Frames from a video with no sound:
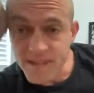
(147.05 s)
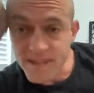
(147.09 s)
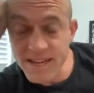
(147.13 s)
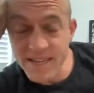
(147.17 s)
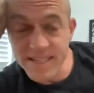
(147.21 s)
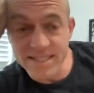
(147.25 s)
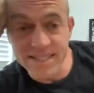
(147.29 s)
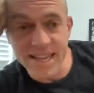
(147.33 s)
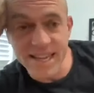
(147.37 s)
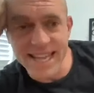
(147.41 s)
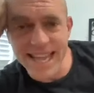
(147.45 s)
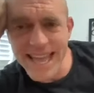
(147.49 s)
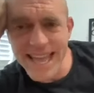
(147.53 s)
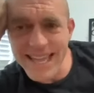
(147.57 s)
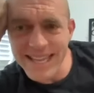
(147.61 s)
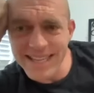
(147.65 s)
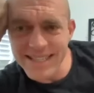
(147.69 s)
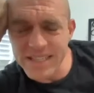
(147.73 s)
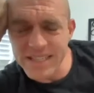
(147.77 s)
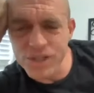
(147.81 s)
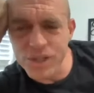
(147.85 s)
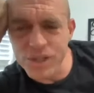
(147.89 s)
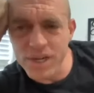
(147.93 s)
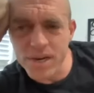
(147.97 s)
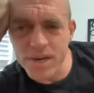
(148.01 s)
and he's like, Hey,
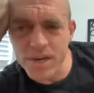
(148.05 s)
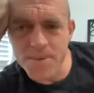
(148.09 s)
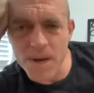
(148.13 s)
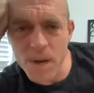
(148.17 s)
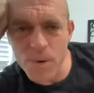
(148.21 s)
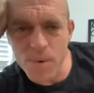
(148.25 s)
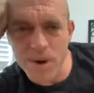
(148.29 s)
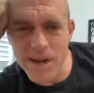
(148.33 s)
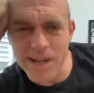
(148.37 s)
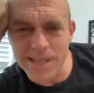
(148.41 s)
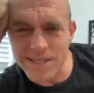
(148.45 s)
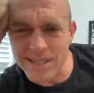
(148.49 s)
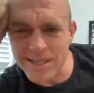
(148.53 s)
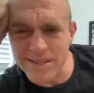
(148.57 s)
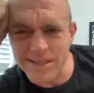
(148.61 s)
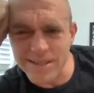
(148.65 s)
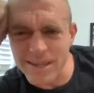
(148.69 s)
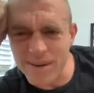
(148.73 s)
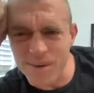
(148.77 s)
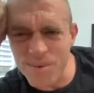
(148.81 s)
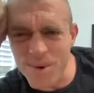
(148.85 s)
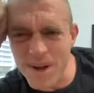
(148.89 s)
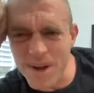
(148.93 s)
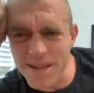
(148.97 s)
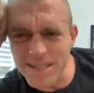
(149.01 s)
did you hear about Wes? I was
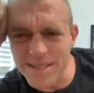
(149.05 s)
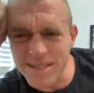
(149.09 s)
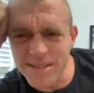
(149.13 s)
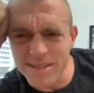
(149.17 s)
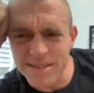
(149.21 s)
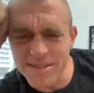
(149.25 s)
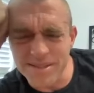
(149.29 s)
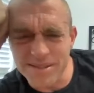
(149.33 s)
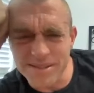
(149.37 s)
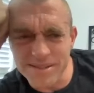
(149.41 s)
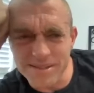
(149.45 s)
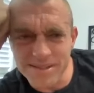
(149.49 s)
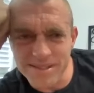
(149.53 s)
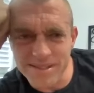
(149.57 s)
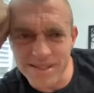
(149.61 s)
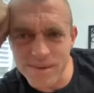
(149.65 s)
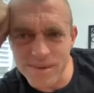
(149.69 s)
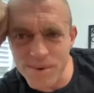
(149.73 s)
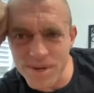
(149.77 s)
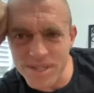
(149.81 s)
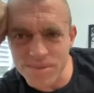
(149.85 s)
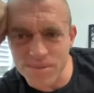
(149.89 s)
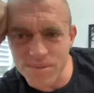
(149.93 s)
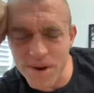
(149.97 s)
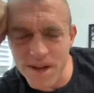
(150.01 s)
like, Wes who? He's
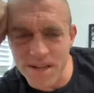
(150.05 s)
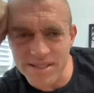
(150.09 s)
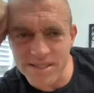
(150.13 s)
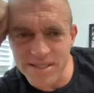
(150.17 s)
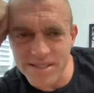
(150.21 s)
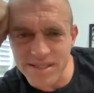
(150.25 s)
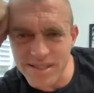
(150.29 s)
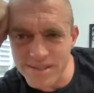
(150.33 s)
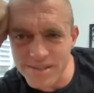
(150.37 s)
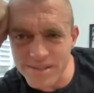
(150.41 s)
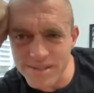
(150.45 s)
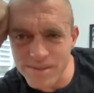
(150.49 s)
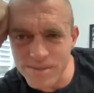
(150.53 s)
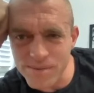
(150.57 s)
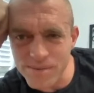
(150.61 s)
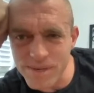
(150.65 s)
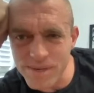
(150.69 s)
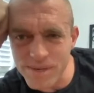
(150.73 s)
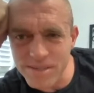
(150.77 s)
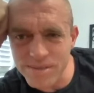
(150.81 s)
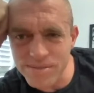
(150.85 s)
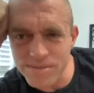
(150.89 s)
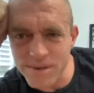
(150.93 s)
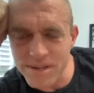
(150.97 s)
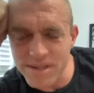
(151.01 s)
like, Wes Watson. I was like,
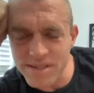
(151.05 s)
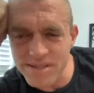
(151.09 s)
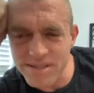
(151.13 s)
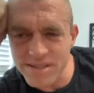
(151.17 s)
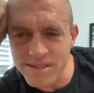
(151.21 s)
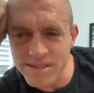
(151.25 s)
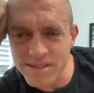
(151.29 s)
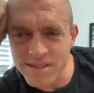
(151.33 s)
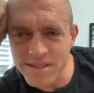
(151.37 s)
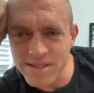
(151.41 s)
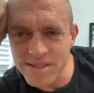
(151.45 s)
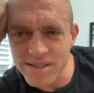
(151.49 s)
Wes Watson.